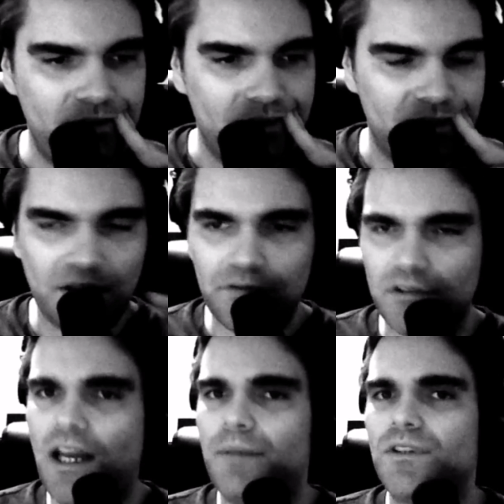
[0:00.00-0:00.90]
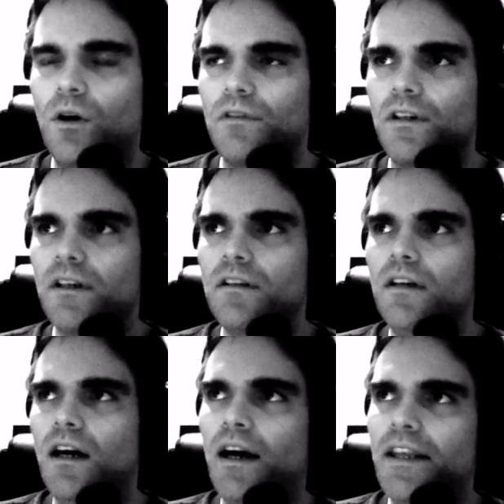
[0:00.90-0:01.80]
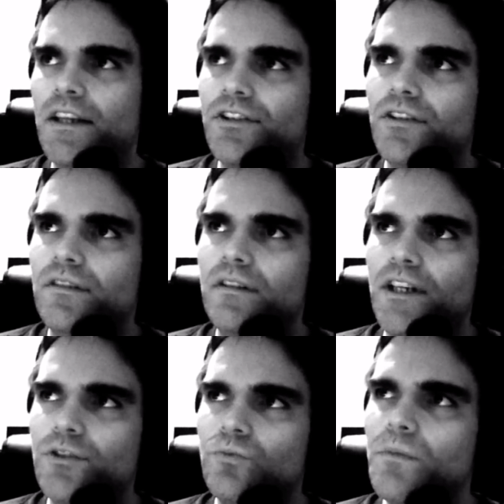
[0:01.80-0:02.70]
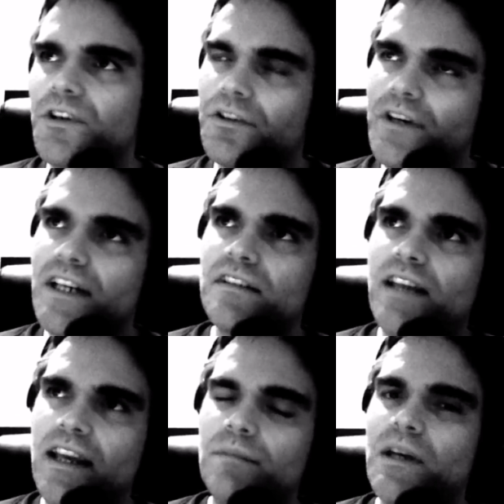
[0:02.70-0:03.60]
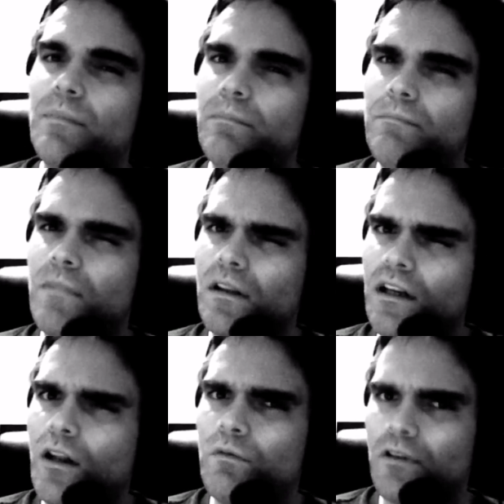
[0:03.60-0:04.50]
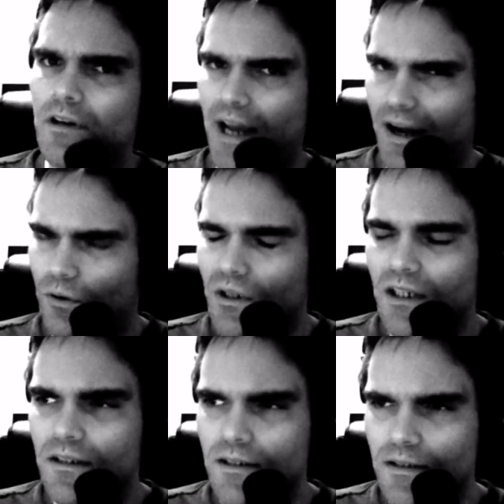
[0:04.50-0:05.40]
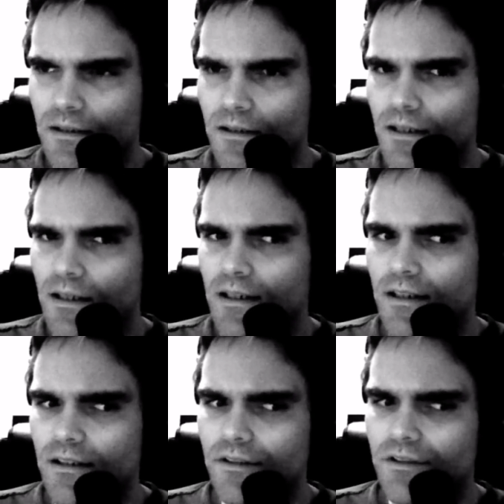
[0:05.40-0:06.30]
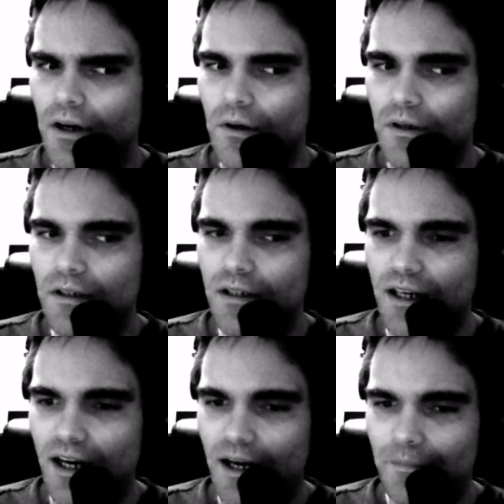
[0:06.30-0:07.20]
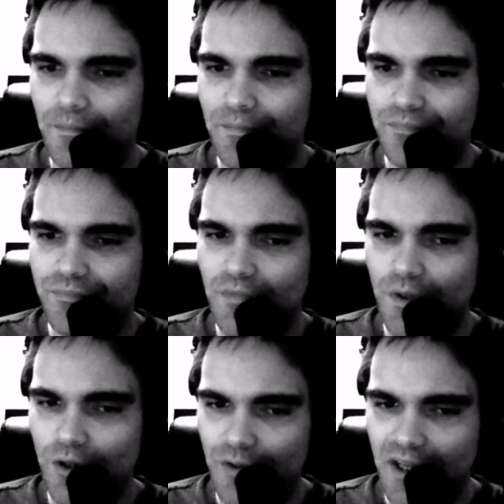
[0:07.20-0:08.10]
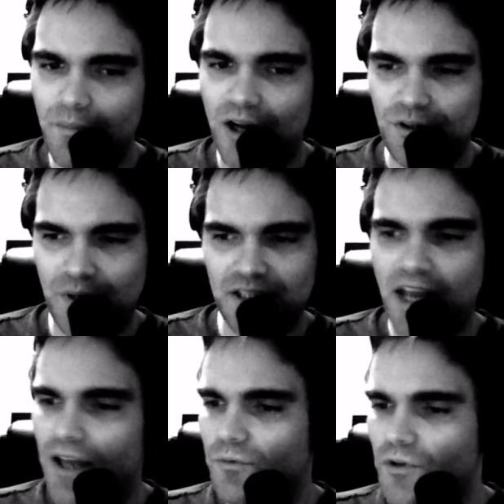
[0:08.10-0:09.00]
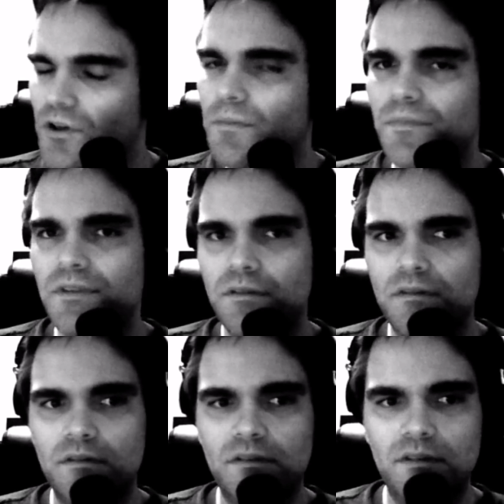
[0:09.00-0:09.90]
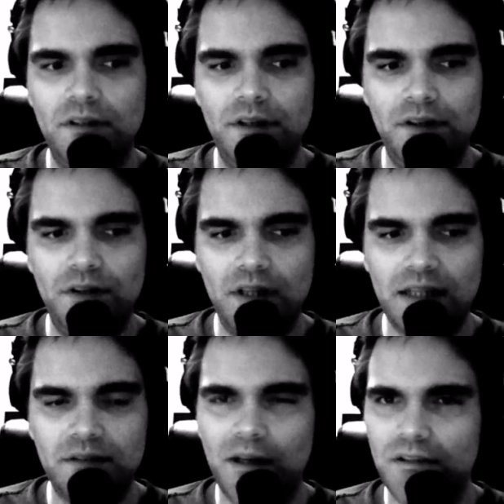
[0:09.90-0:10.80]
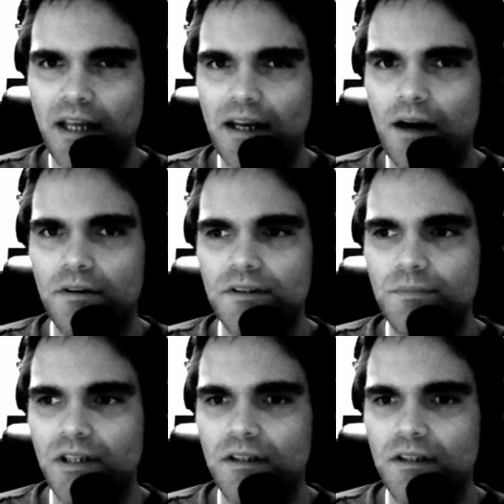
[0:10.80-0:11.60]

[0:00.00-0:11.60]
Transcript: several times over, each room or screen has taken me a little over an hour. So you think about doing 10 rooms, that's about 10 hours. But